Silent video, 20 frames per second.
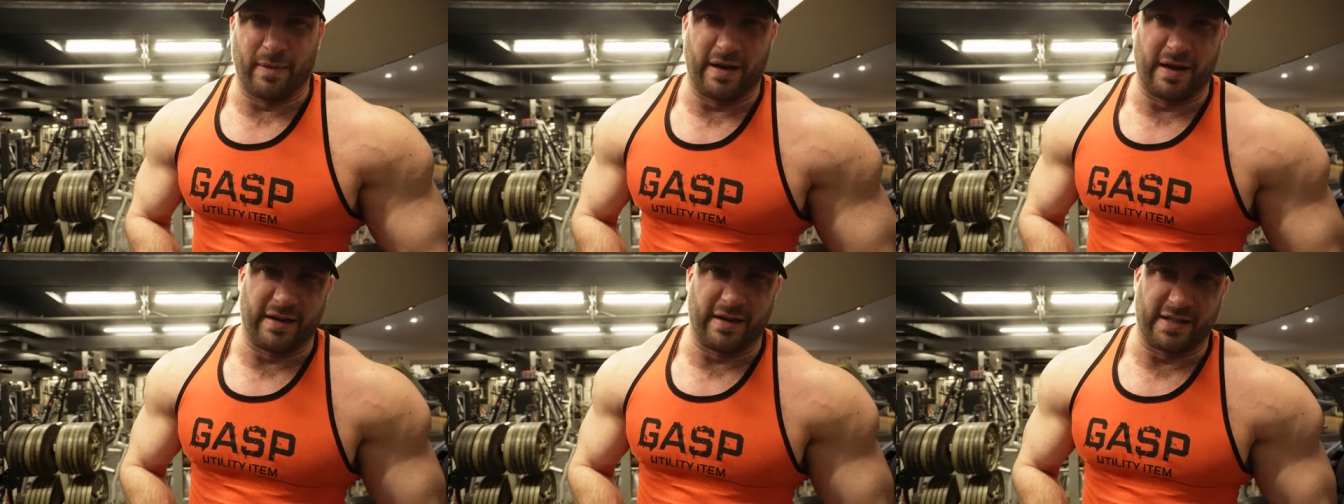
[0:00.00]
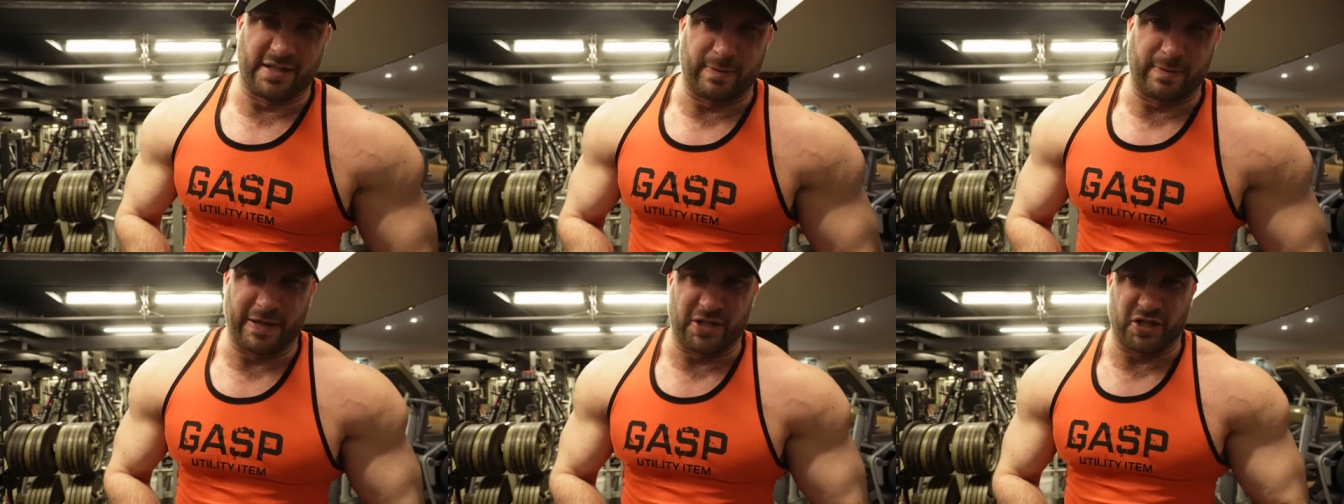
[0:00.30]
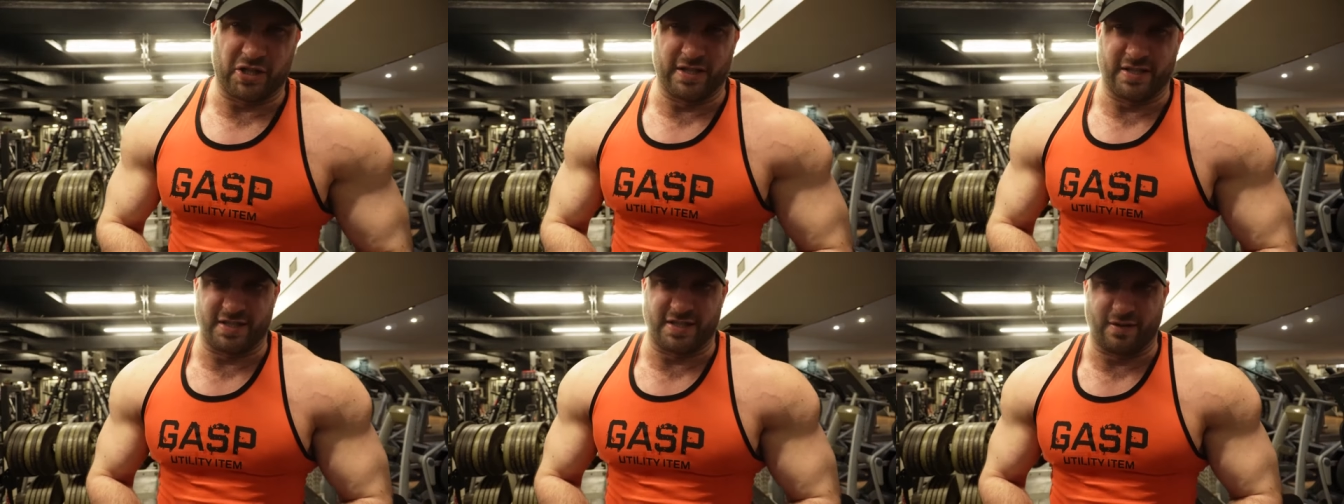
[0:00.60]
And
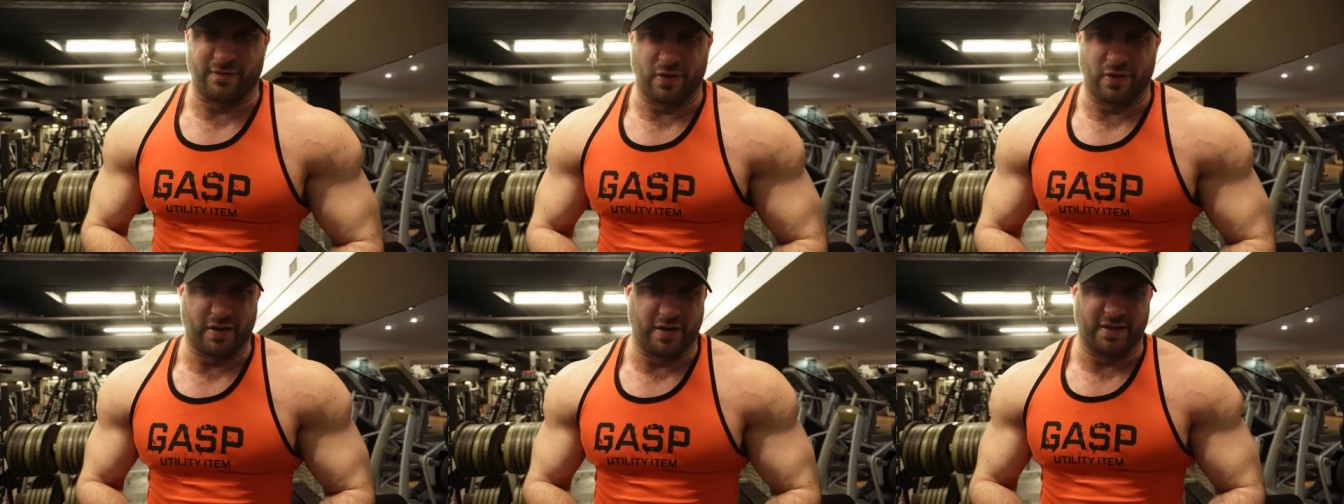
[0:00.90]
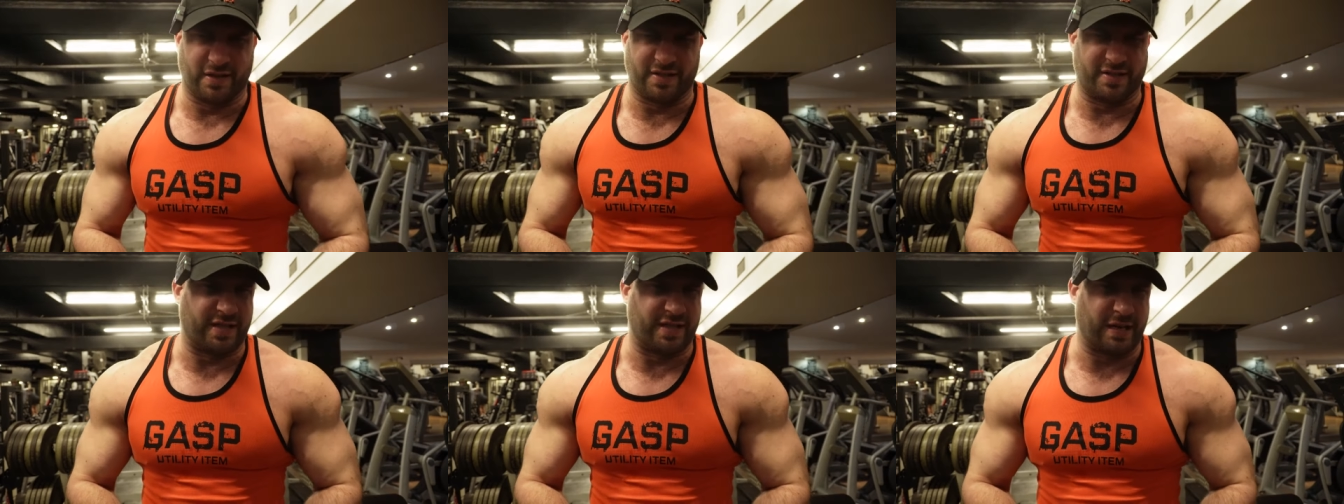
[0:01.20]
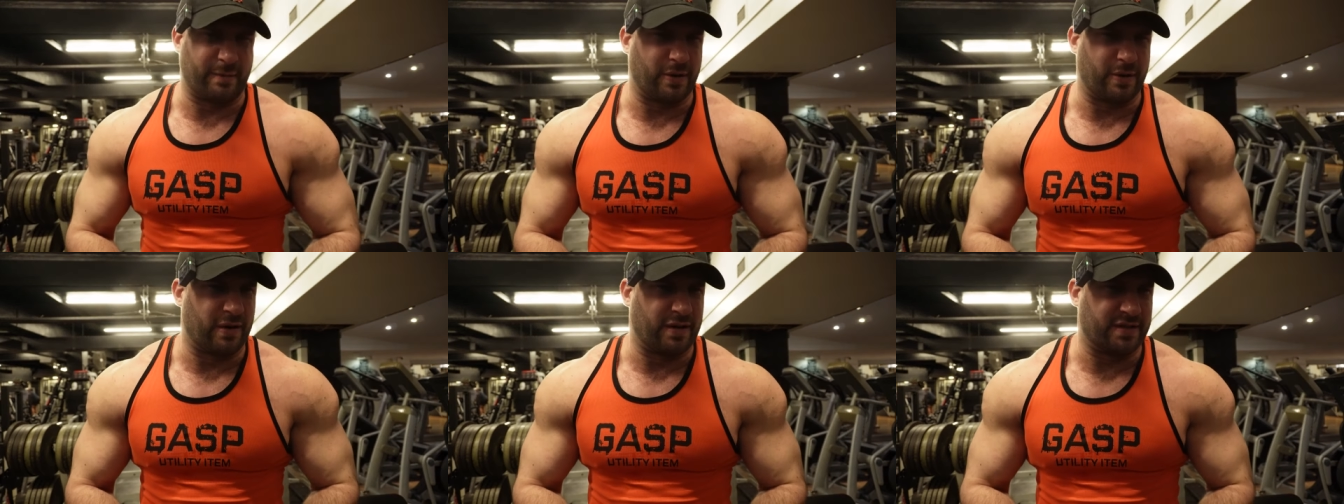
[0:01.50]
especially as I've got a
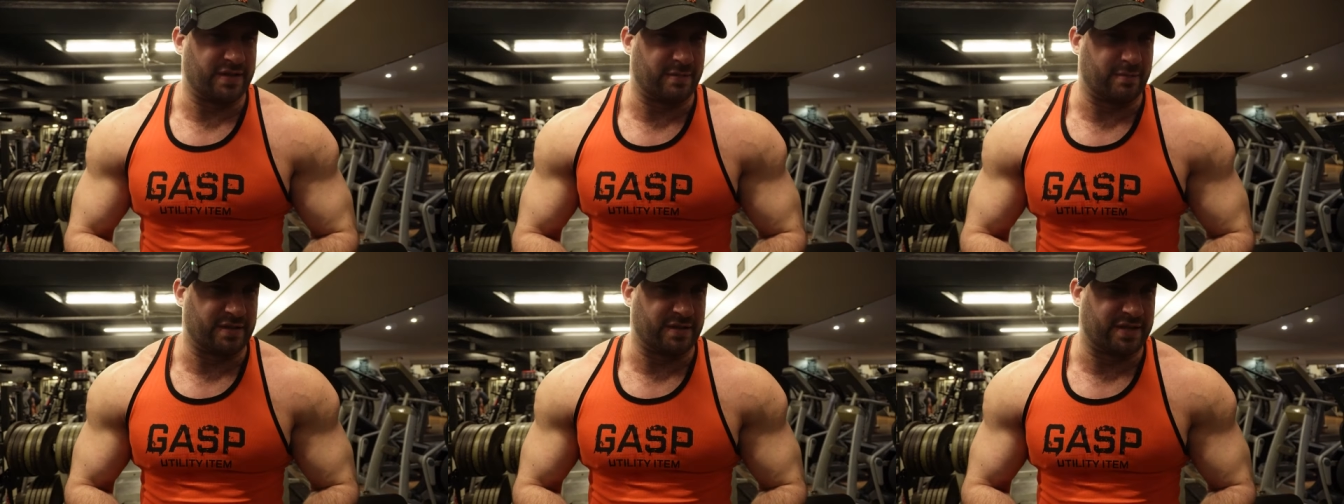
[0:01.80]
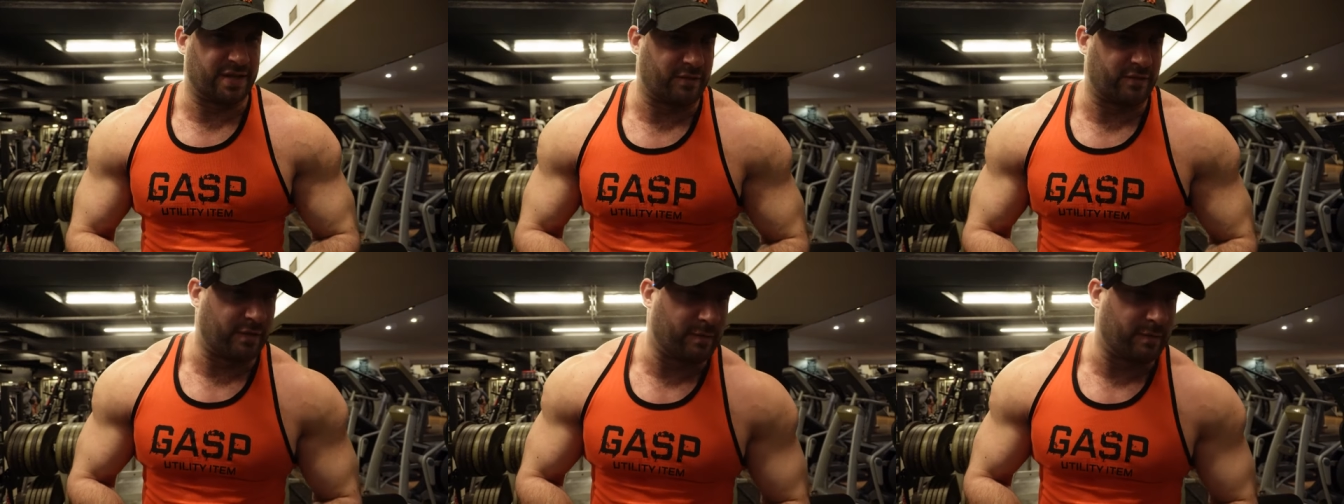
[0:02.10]
stabilizer, myself,